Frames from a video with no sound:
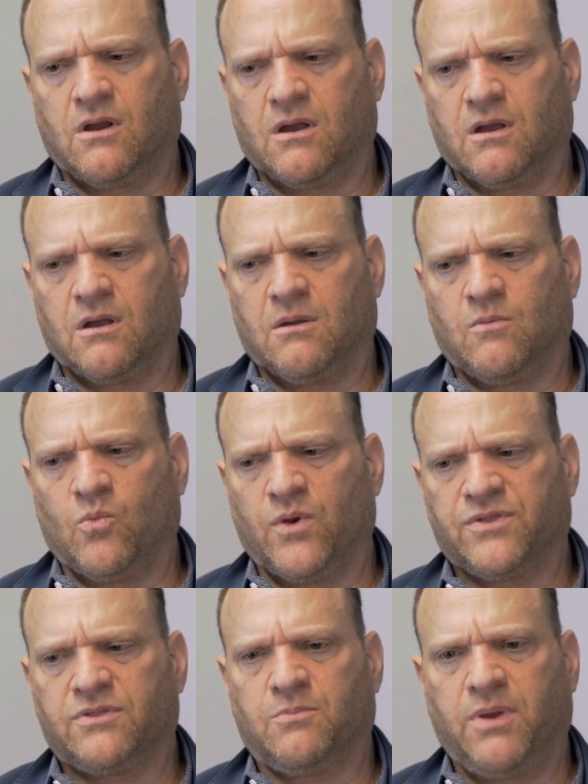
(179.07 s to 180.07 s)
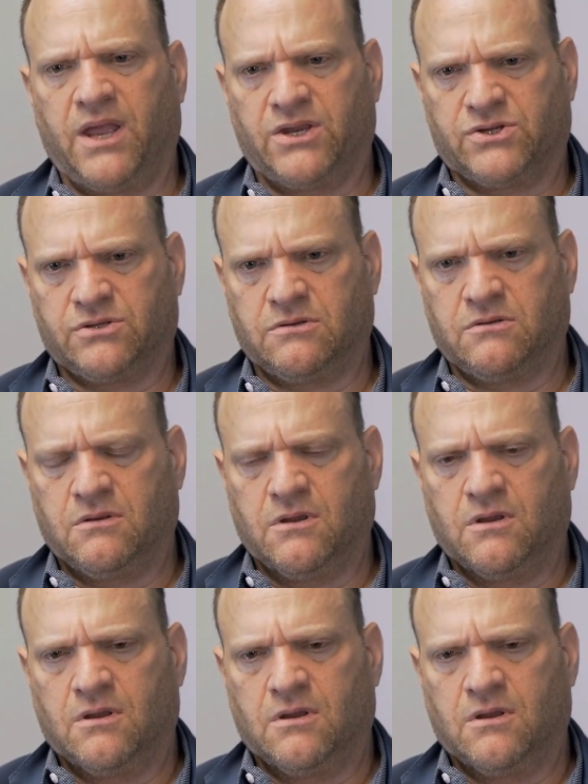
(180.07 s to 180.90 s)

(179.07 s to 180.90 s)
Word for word: um, with the patient